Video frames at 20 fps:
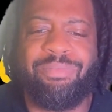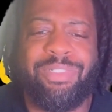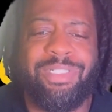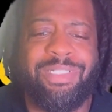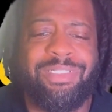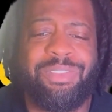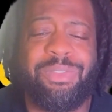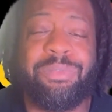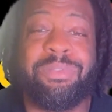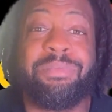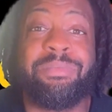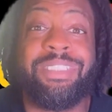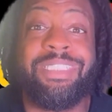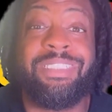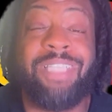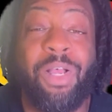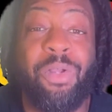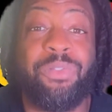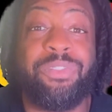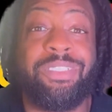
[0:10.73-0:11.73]
bringing you some
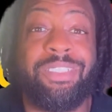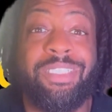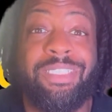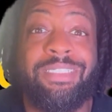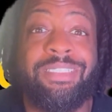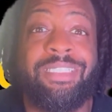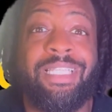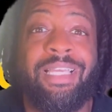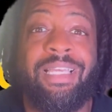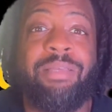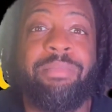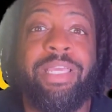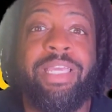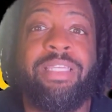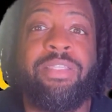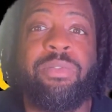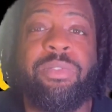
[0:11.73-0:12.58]
sauce this time, man.